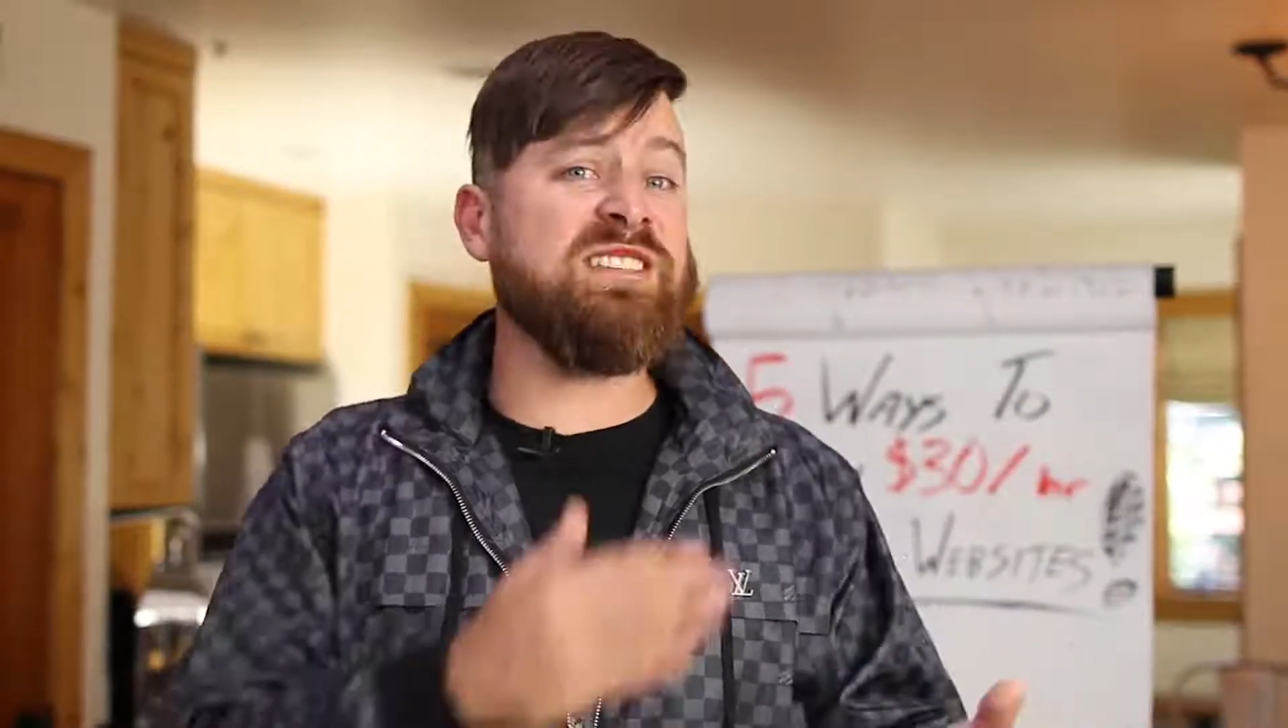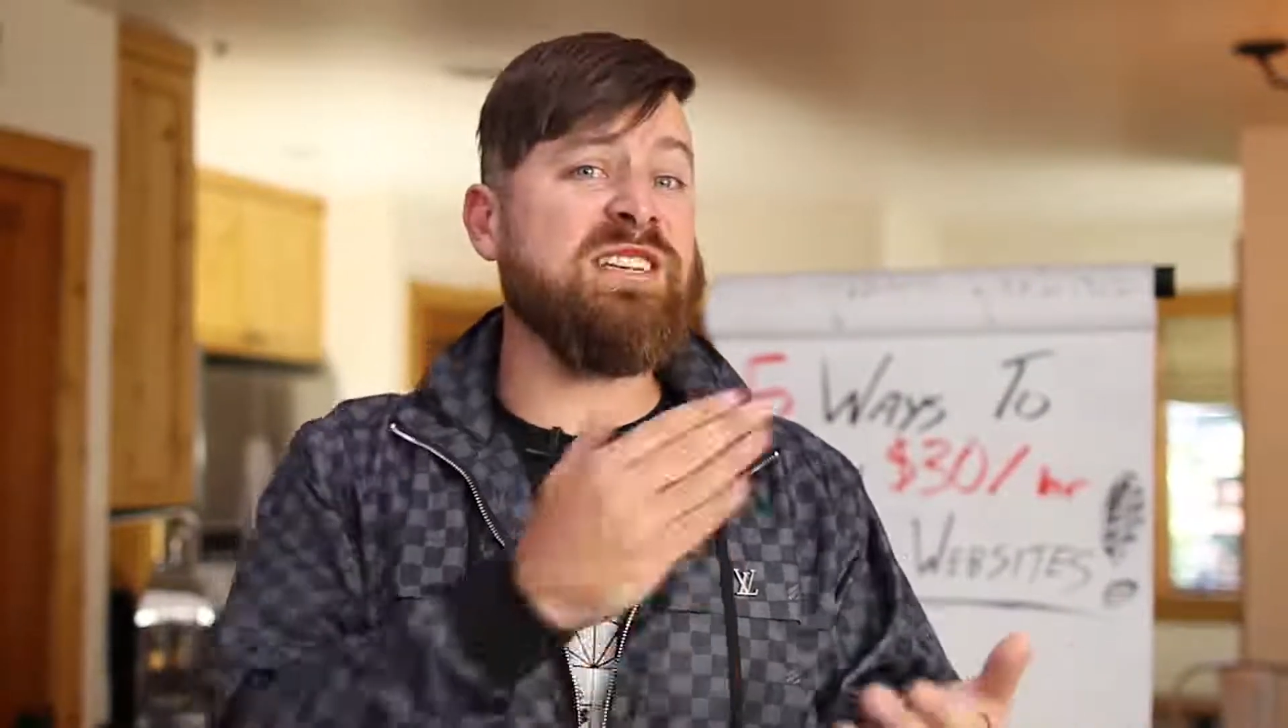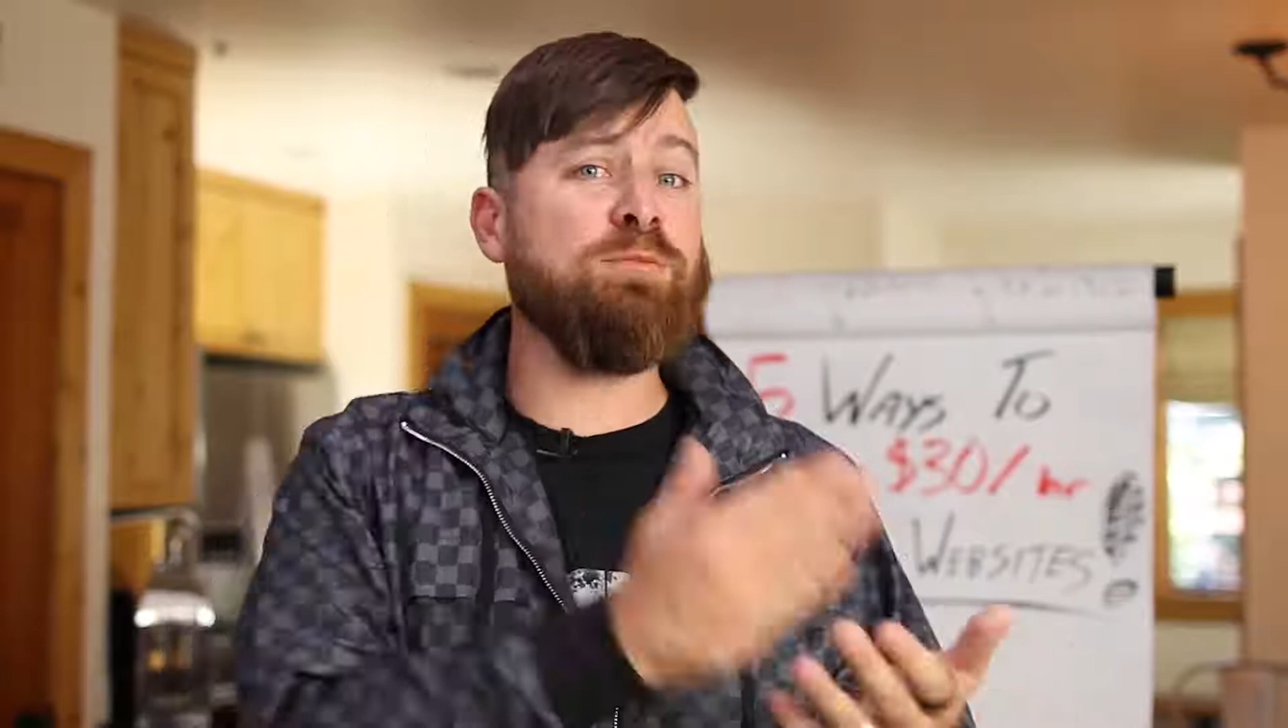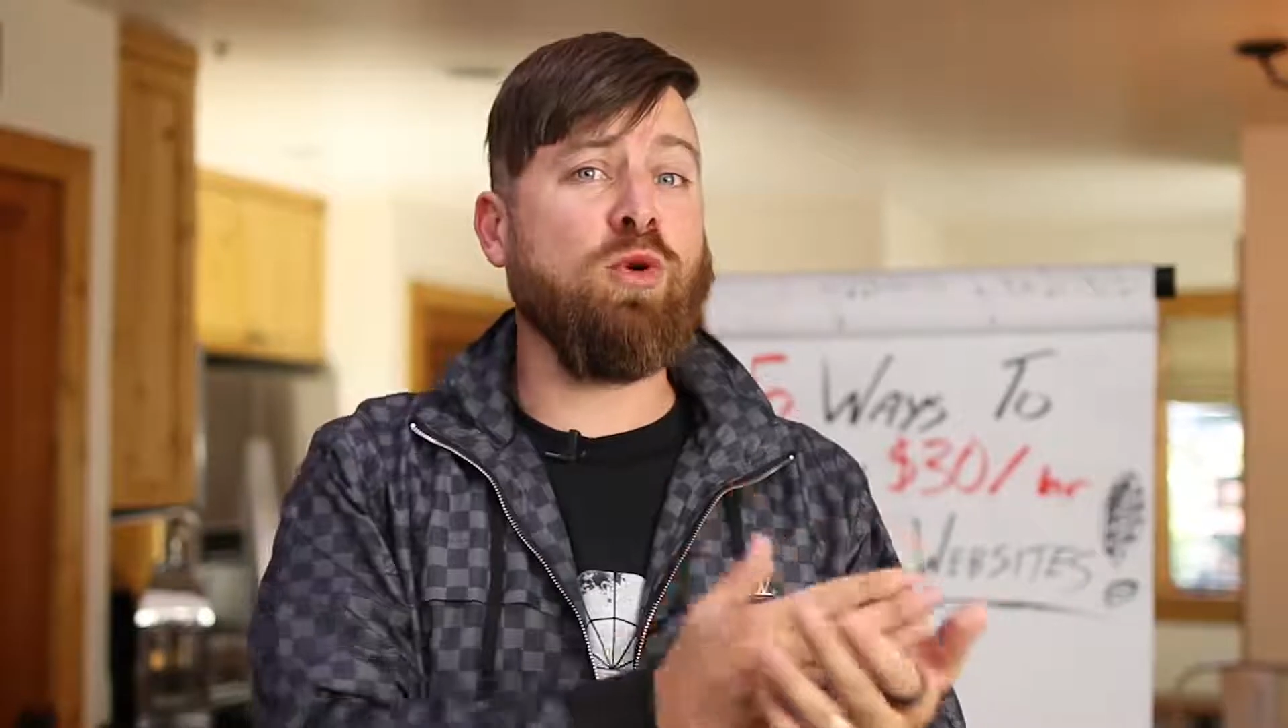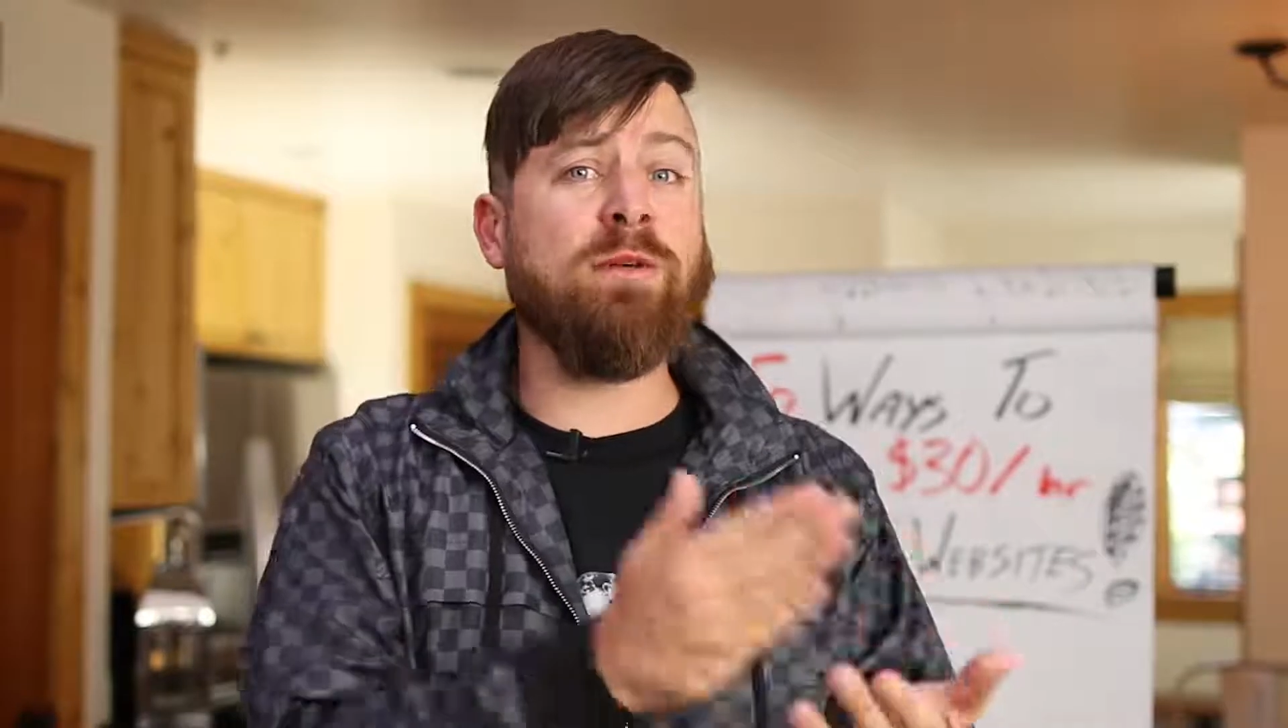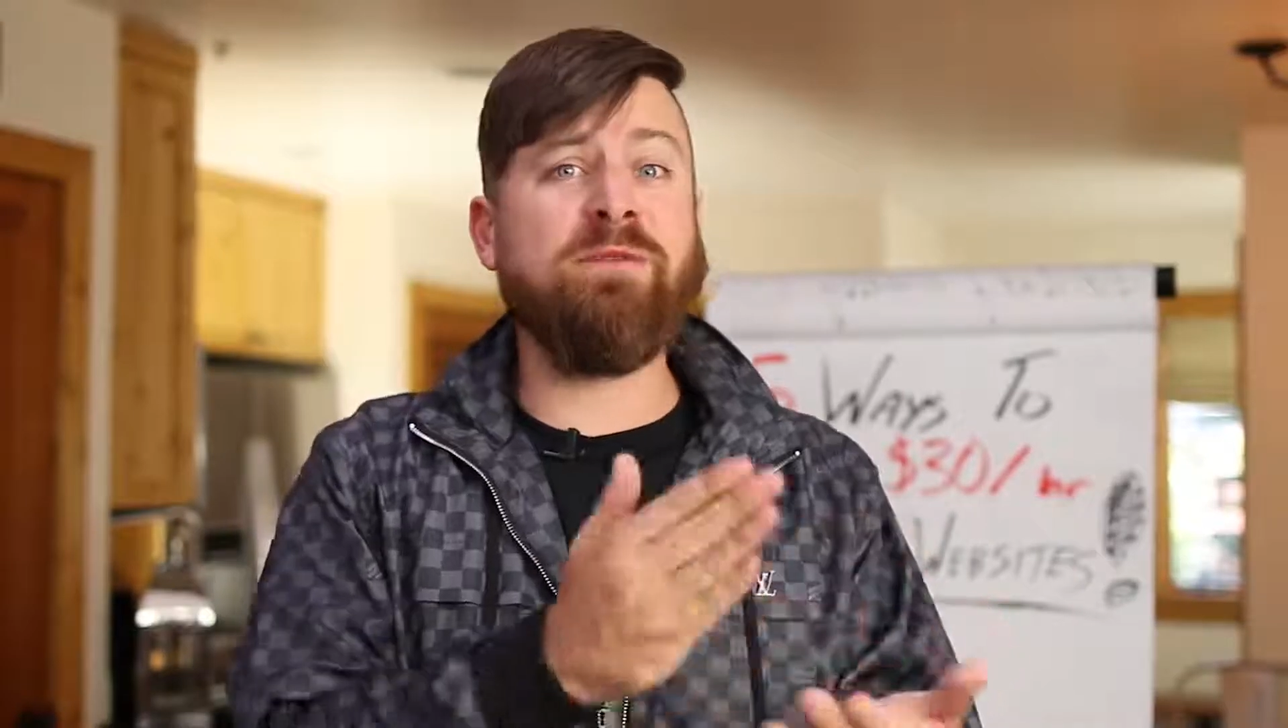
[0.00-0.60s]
to see more